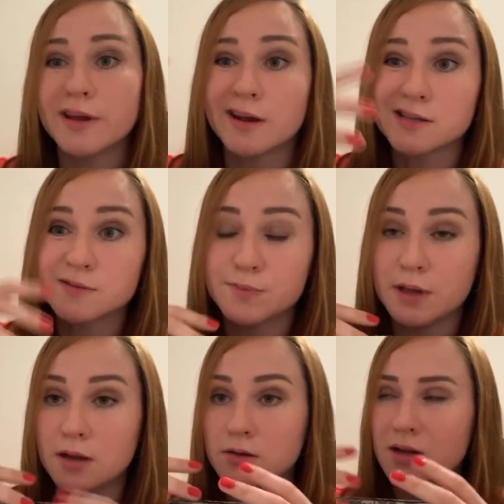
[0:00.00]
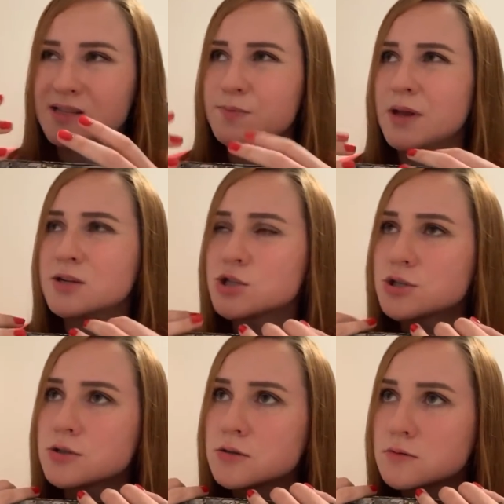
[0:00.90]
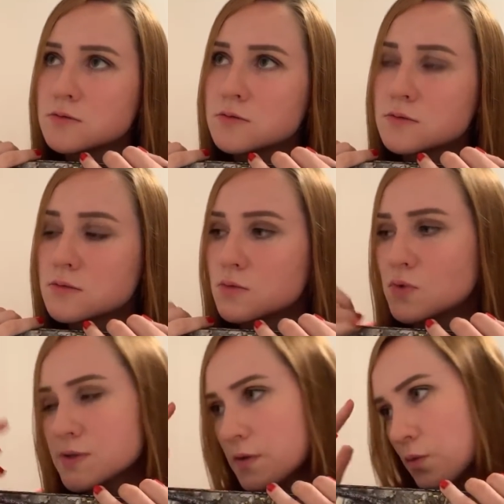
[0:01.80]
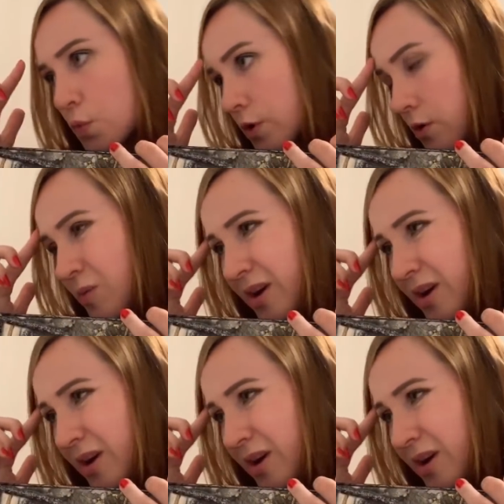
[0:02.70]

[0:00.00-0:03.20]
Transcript: expansion. What's the word? Oh my